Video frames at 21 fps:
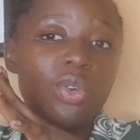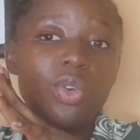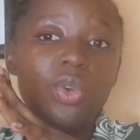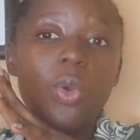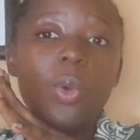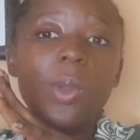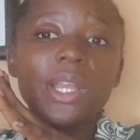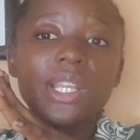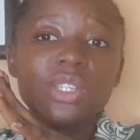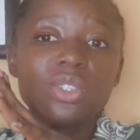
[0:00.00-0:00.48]

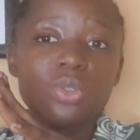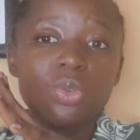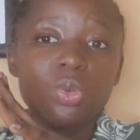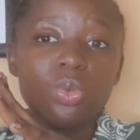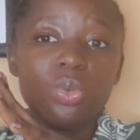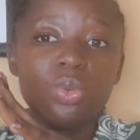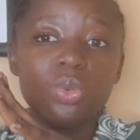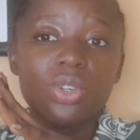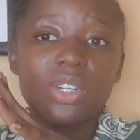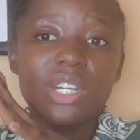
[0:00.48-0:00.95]
going
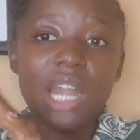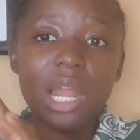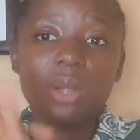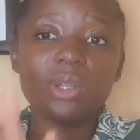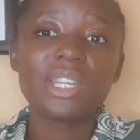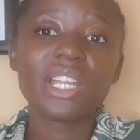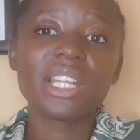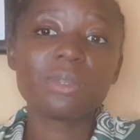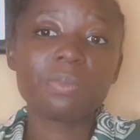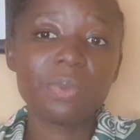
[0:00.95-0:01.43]
to
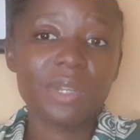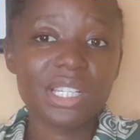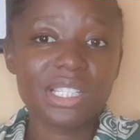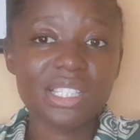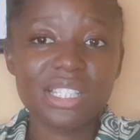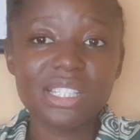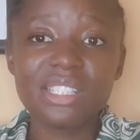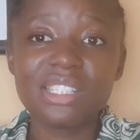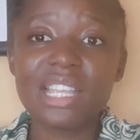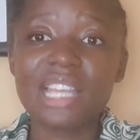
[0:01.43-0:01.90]
crowded
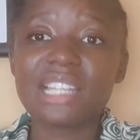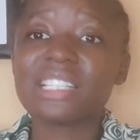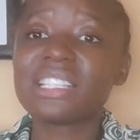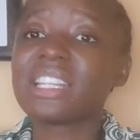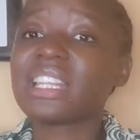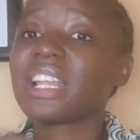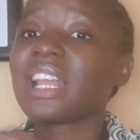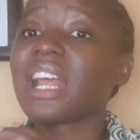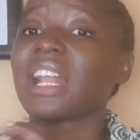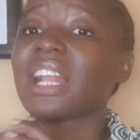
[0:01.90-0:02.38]
places,
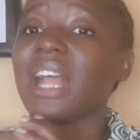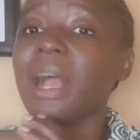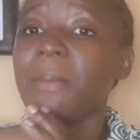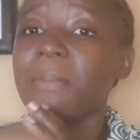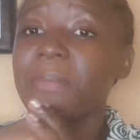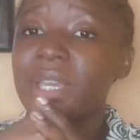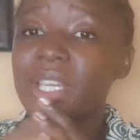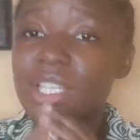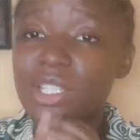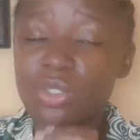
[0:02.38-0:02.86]
anything that
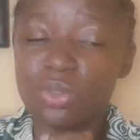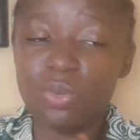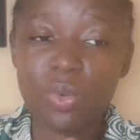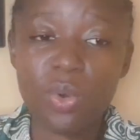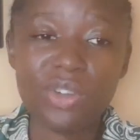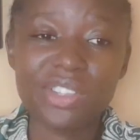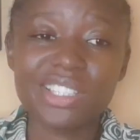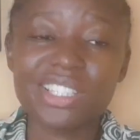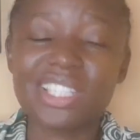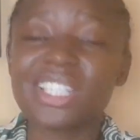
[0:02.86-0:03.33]
can make it
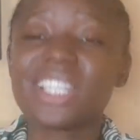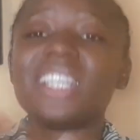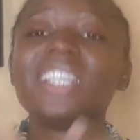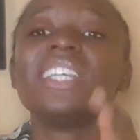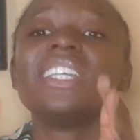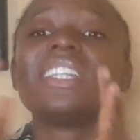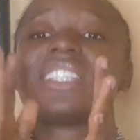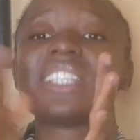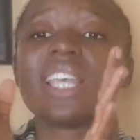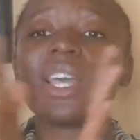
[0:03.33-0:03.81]
worse.
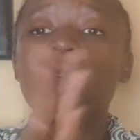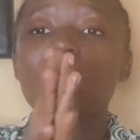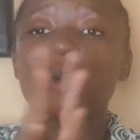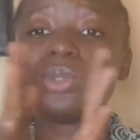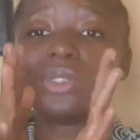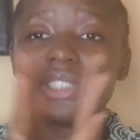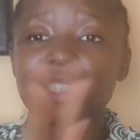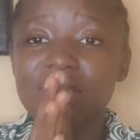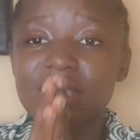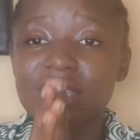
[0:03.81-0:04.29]
Eat
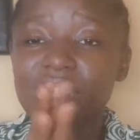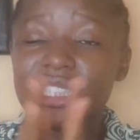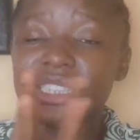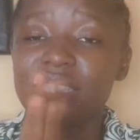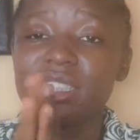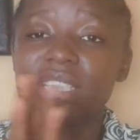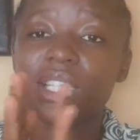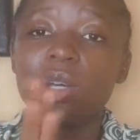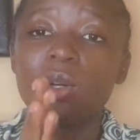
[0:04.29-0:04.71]
healthy,